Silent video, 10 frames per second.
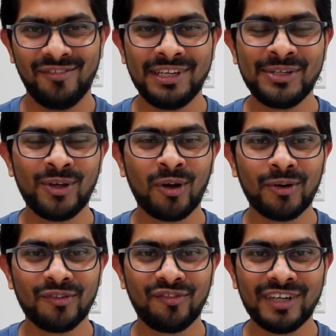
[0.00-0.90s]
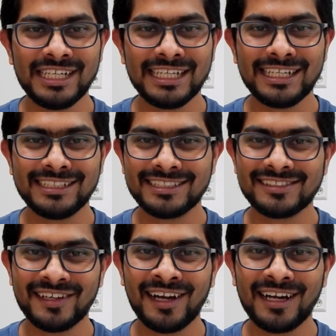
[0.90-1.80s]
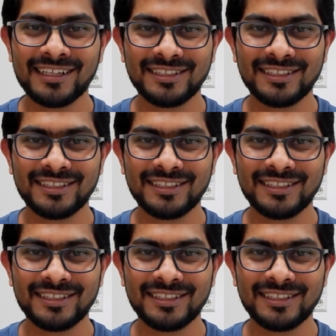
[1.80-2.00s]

When you talk about funding in this regard,